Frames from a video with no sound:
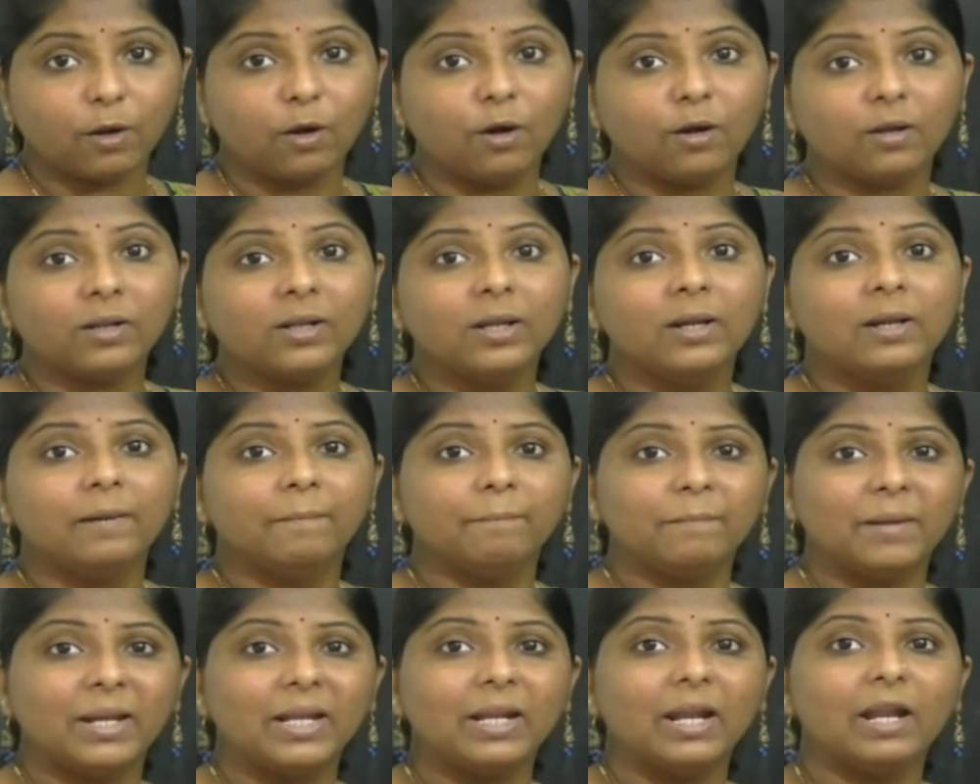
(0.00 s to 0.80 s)
or
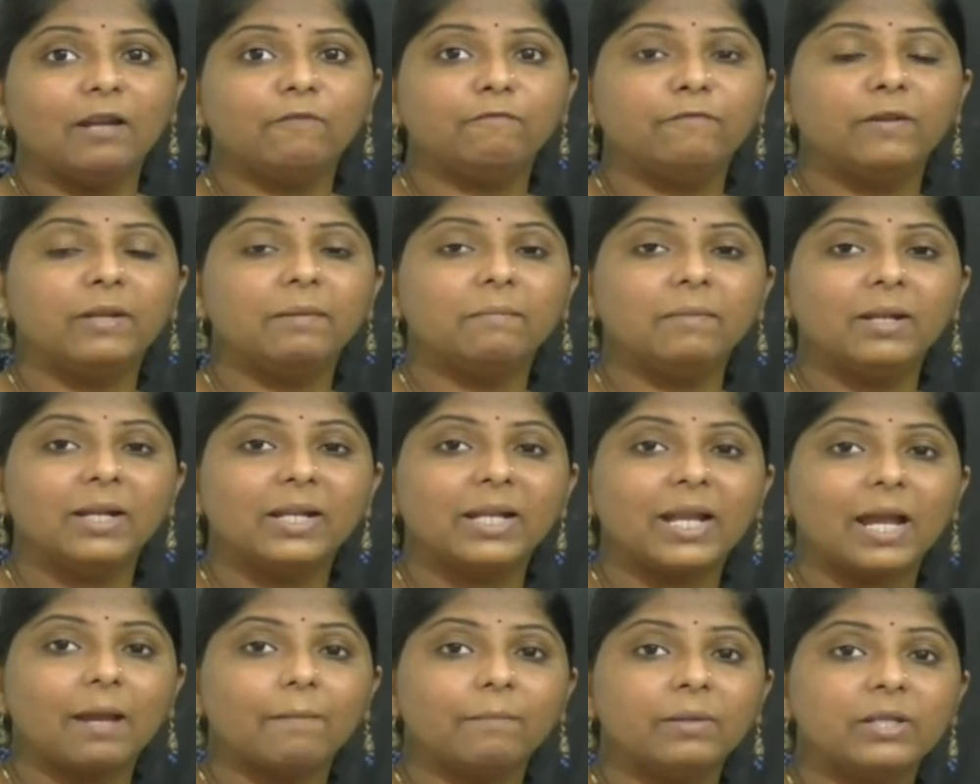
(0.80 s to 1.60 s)
male and
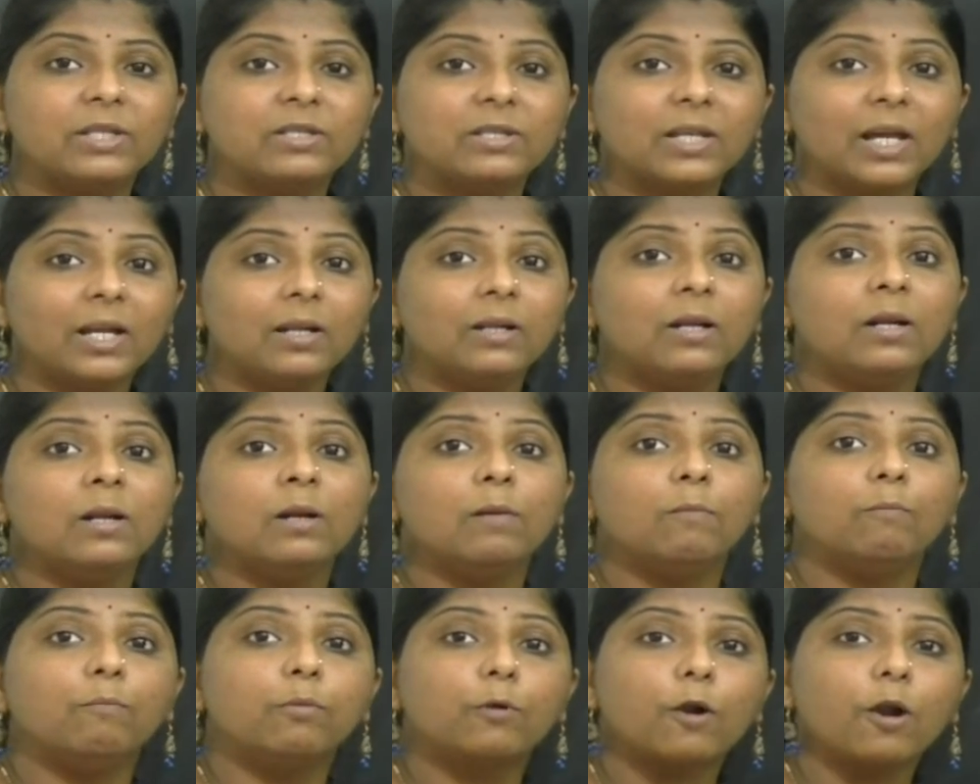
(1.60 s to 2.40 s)
female gametes are
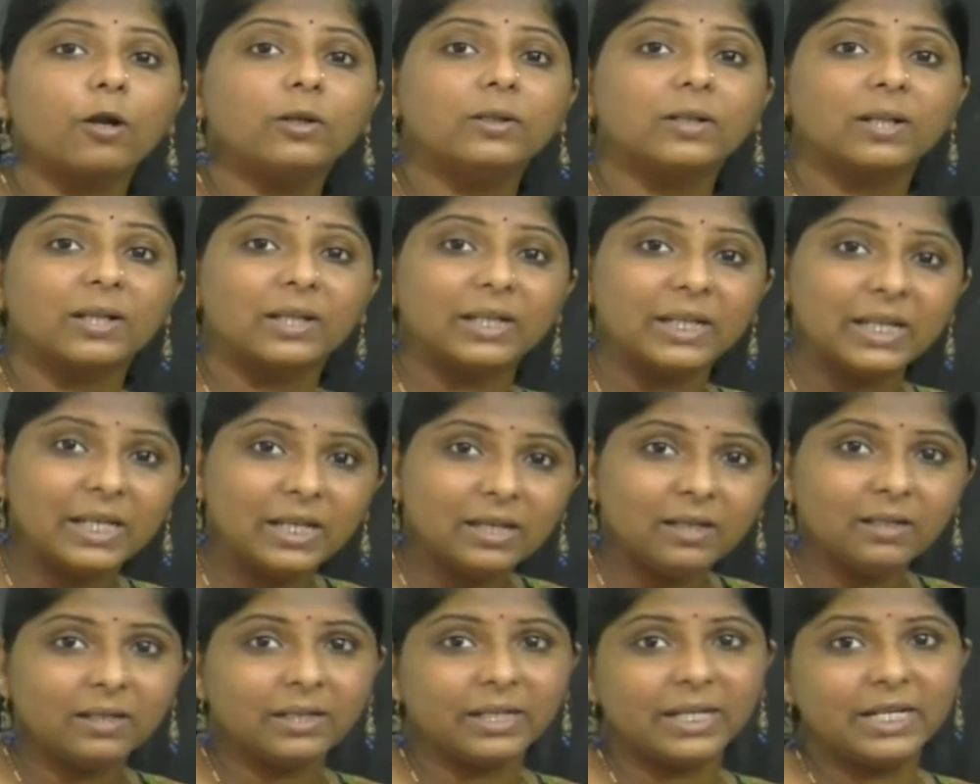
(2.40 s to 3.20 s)
brought
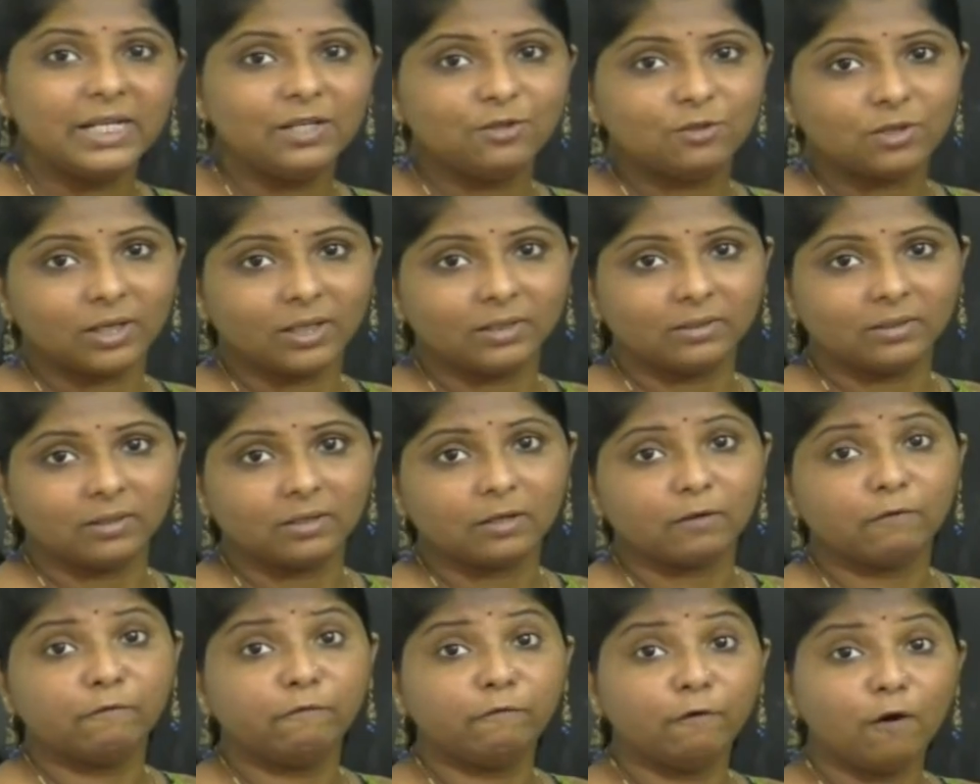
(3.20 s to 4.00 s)
near each
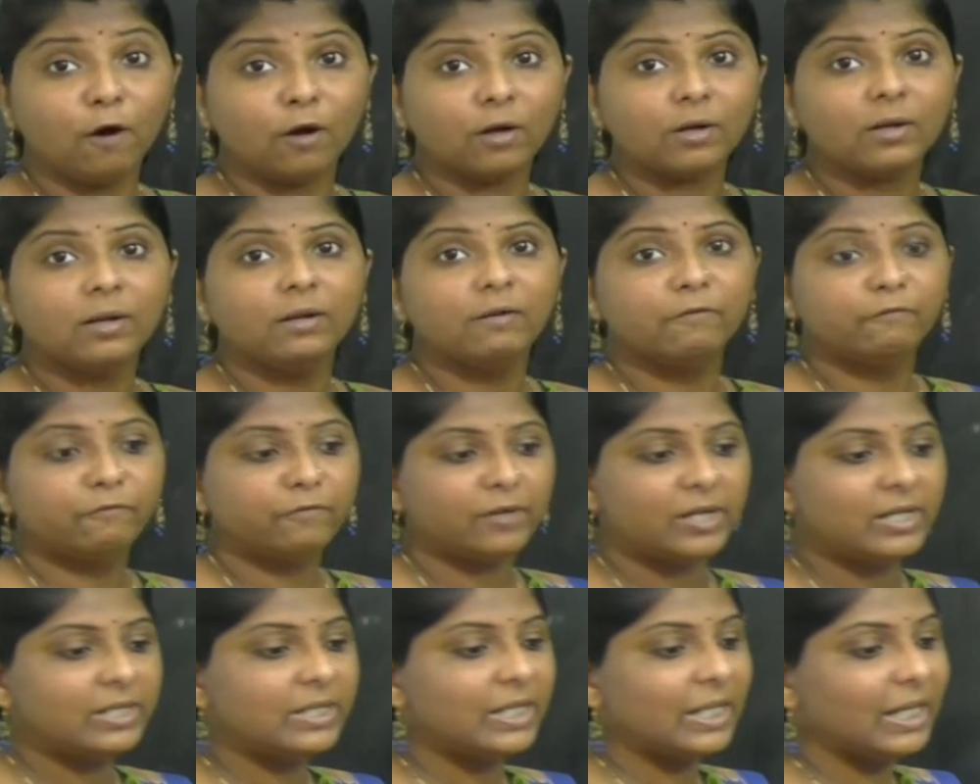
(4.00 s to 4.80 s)
other for
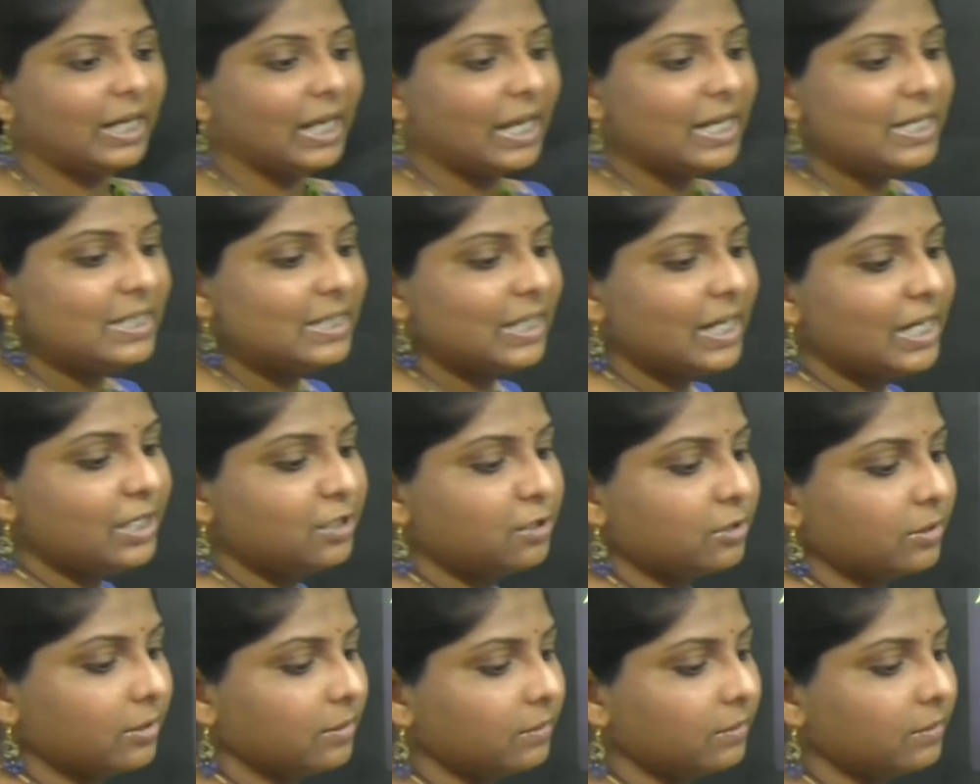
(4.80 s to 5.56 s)
fertilization.